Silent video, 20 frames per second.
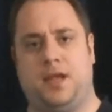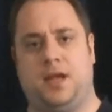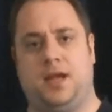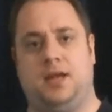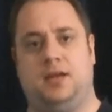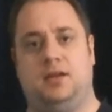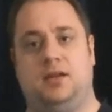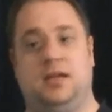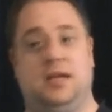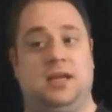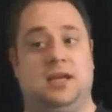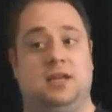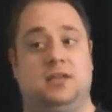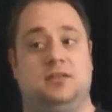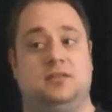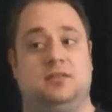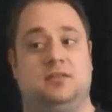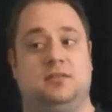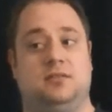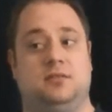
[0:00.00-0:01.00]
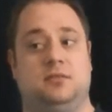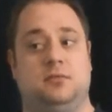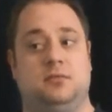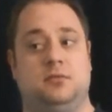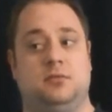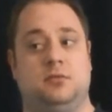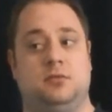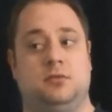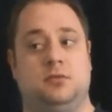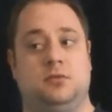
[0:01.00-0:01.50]
And that
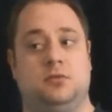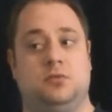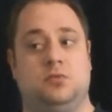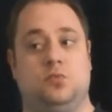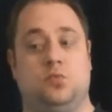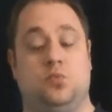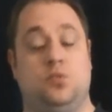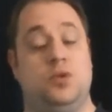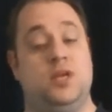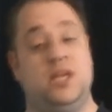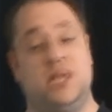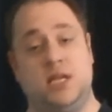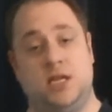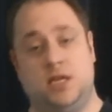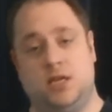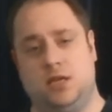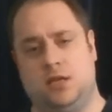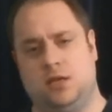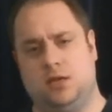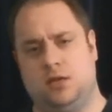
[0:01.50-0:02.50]
we,